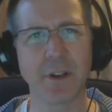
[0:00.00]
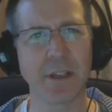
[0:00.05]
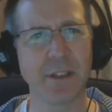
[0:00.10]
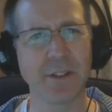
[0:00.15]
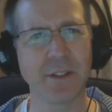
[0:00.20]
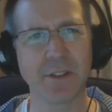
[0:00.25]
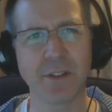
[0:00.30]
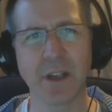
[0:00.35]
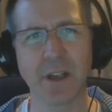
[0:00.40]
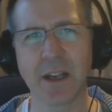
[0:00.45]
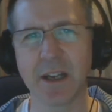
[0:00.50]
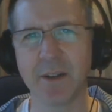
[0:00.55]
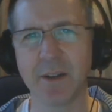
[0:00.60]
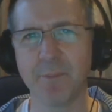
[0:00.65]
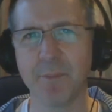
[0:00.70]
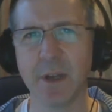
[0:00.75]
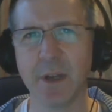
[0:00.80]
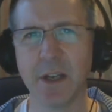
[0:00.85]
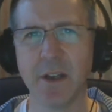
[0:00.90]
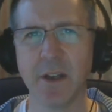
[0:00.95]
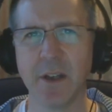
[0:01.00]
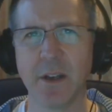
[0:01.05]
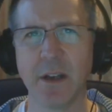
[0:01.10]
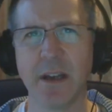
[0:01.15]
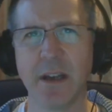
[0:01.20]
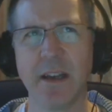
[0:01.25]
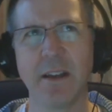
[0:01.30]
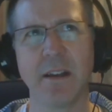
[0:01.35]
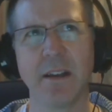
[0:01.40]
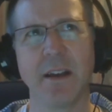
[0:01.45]
or not it's
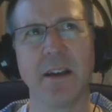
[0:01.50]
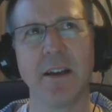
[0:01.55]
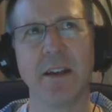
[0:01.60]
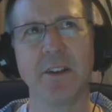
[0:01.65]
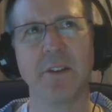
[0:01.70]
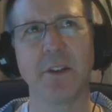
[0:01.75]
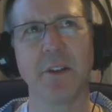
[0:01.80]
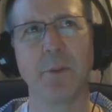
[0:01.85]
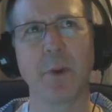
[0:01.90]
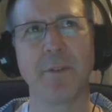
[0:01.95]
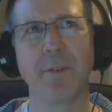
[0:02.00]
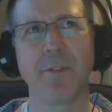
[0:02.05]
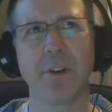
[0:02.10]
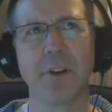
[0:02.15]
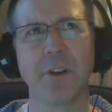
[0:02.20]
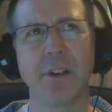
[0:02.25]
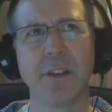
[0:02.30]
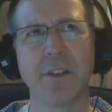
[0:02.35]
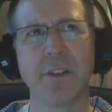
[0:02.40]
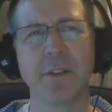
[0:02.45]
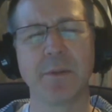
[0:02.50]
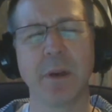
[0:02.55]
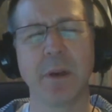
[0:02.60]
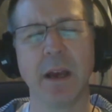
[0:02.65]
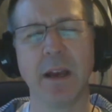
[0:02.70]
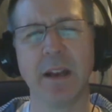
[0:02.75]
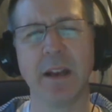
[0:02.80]
I don't know whether or not it's